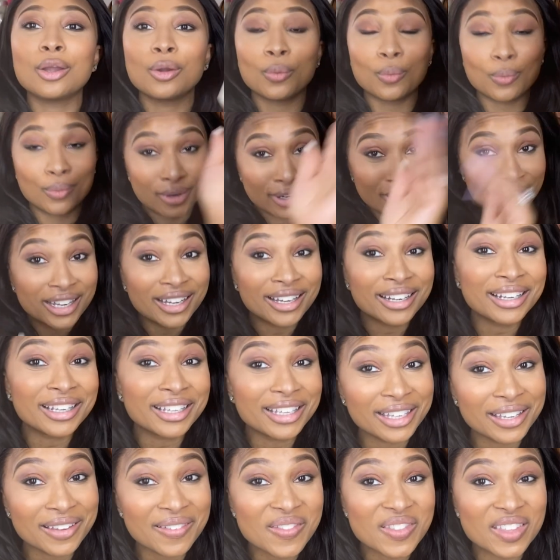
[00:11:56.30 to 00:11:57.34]
we're gonna
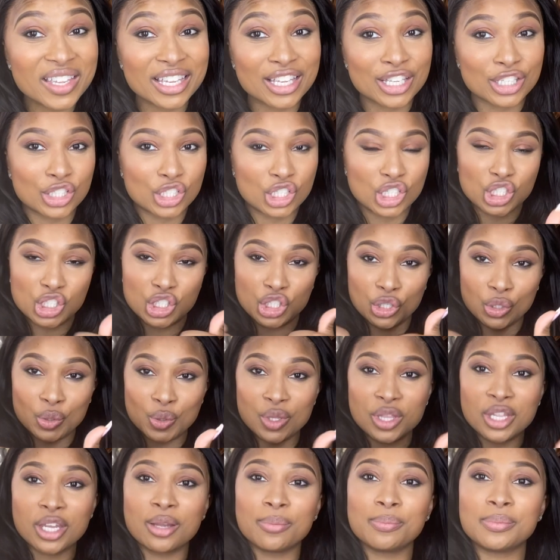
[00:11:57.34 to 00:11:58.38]
give this 2
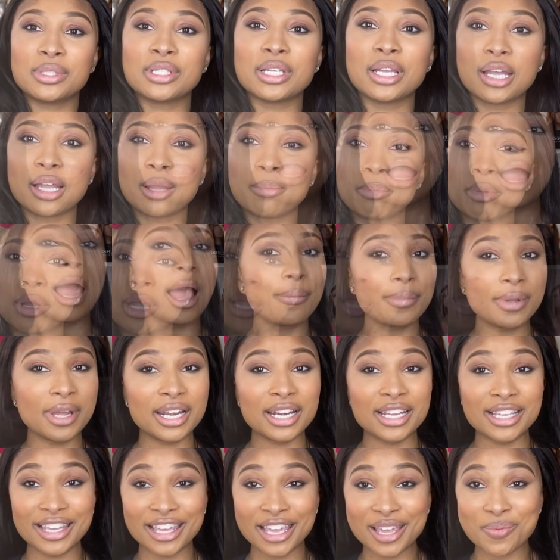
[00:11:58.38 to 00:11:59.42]
thumbs up. I'm
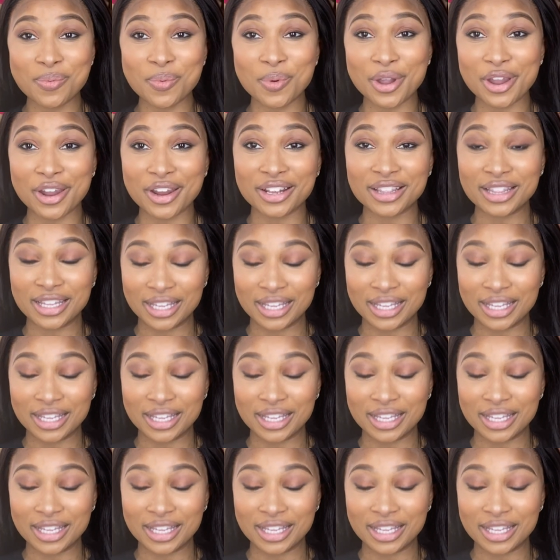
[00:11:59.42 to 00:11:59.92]
gonna keep wearing